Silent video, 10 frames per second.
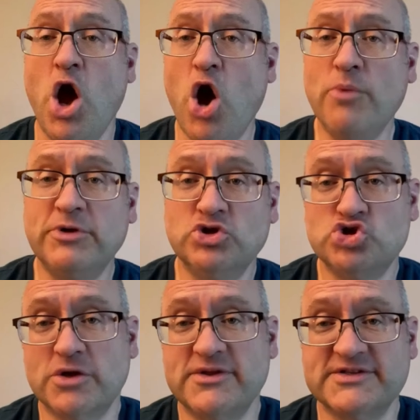I hope you
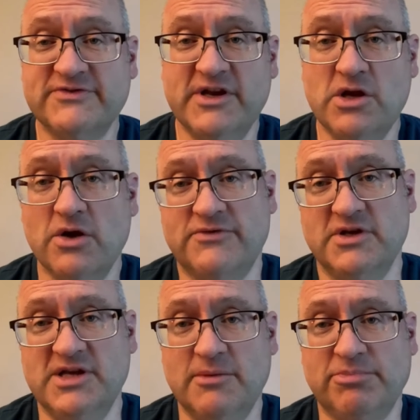enjoyed this video. If
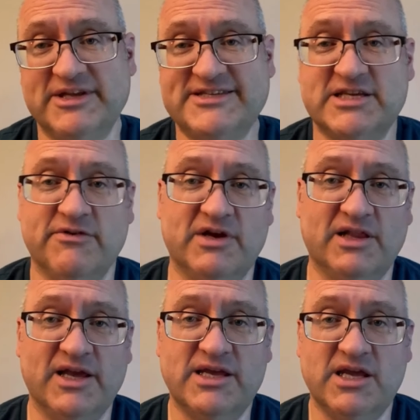you did, please give it a
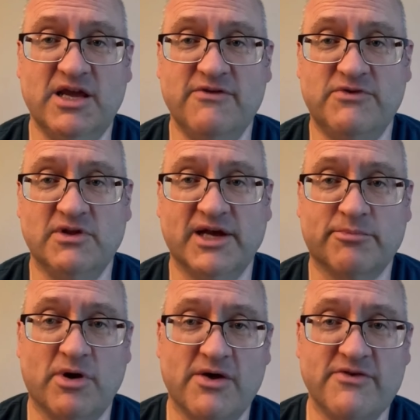like. If you like
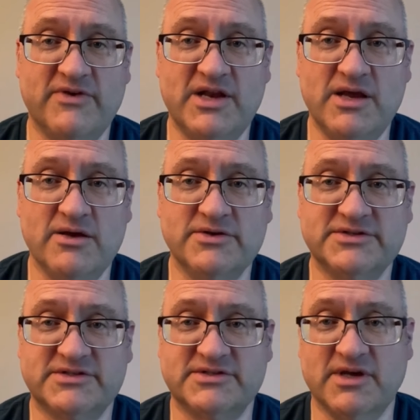my other
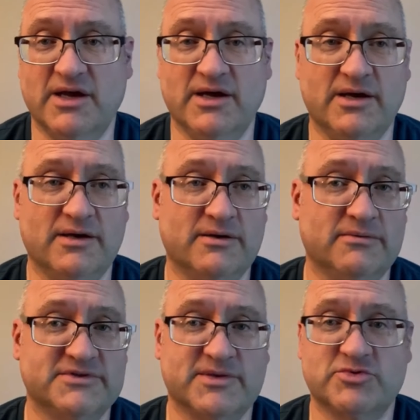videos,
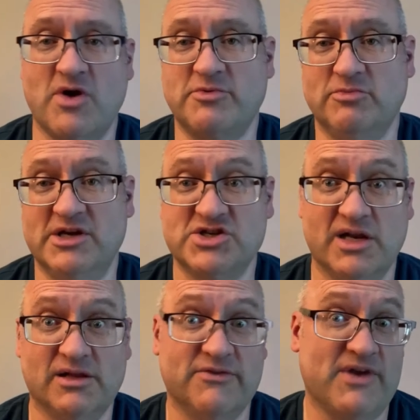uh, subscribe to my
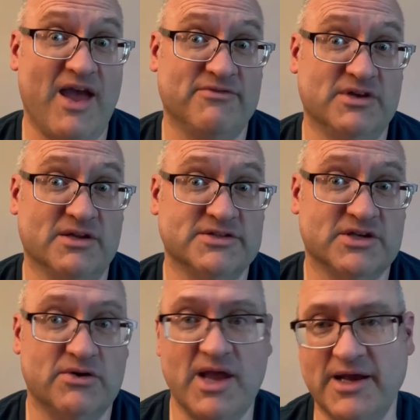channel if you haven't done
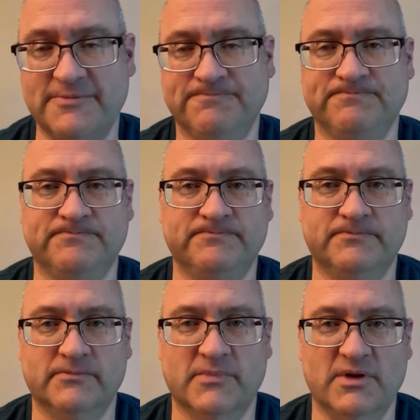so yet.
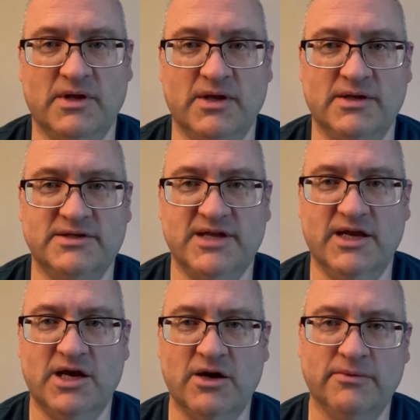
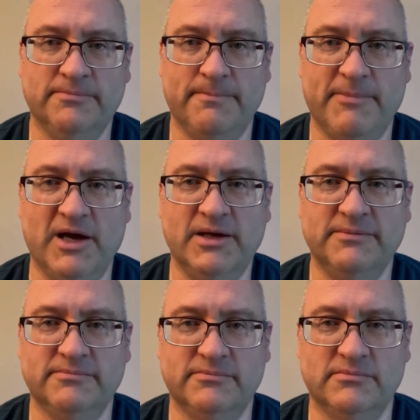Take care. Bye.
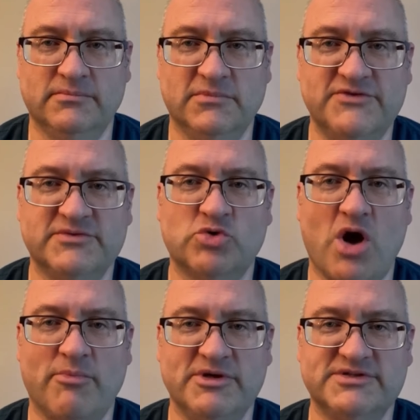Leave some
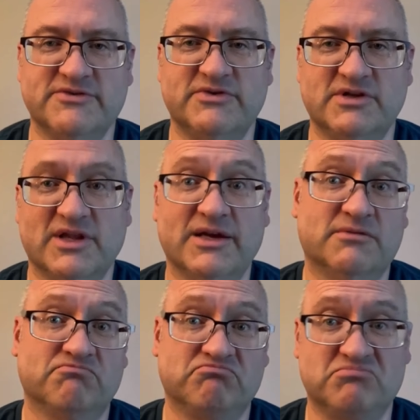comments if you'd like
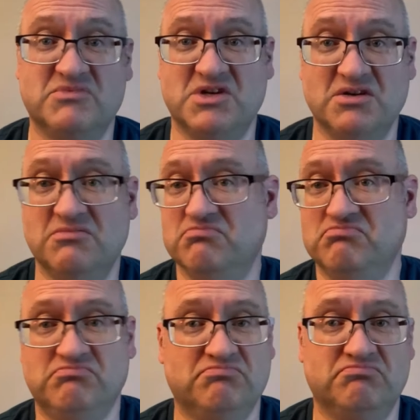to
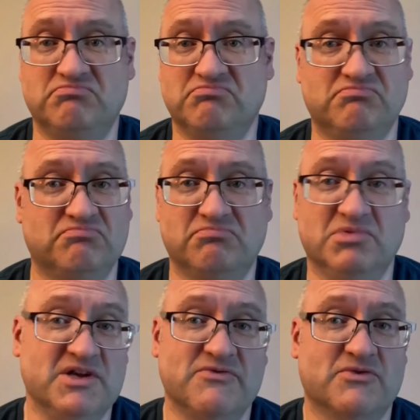
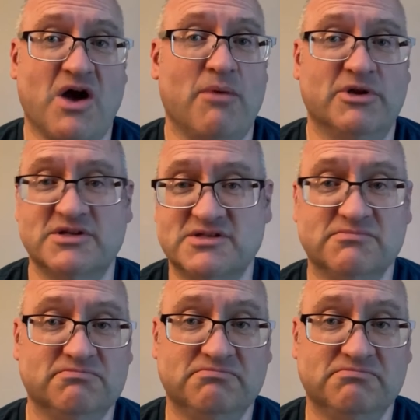leave comments.